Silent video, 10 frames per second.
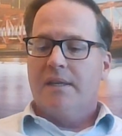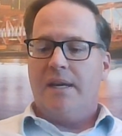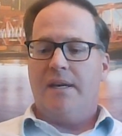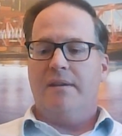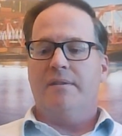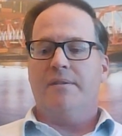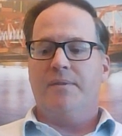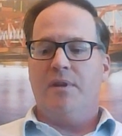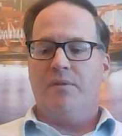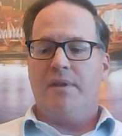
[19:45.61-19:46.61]
And,
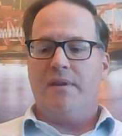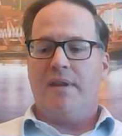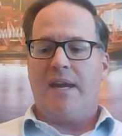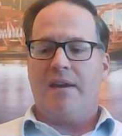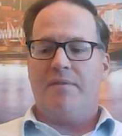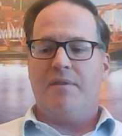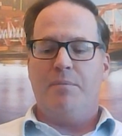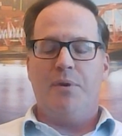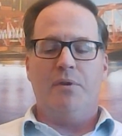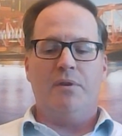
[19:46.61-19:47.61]
then they have the
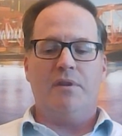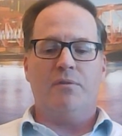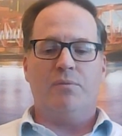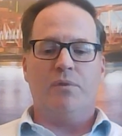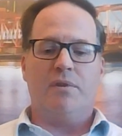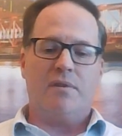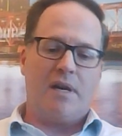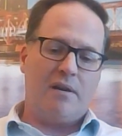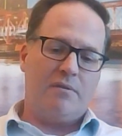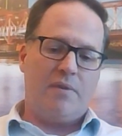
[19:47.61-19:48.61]
ability to really
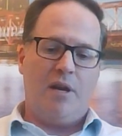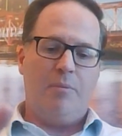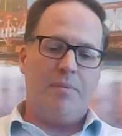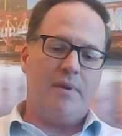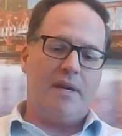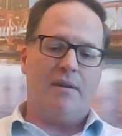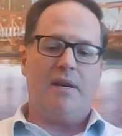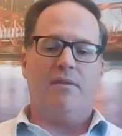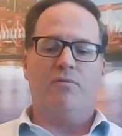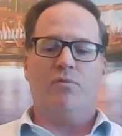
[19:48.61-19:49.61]
kind of help
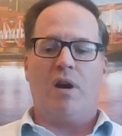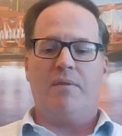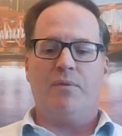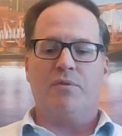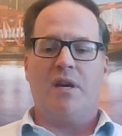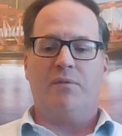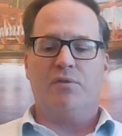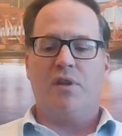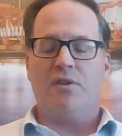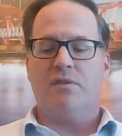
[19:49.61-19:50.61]
and drive those
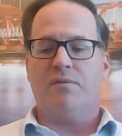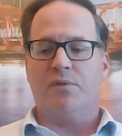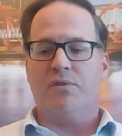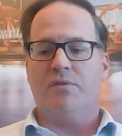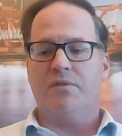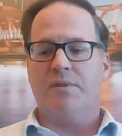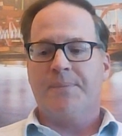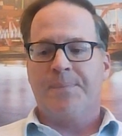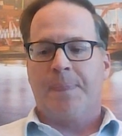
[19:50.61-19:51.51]
conversations versus,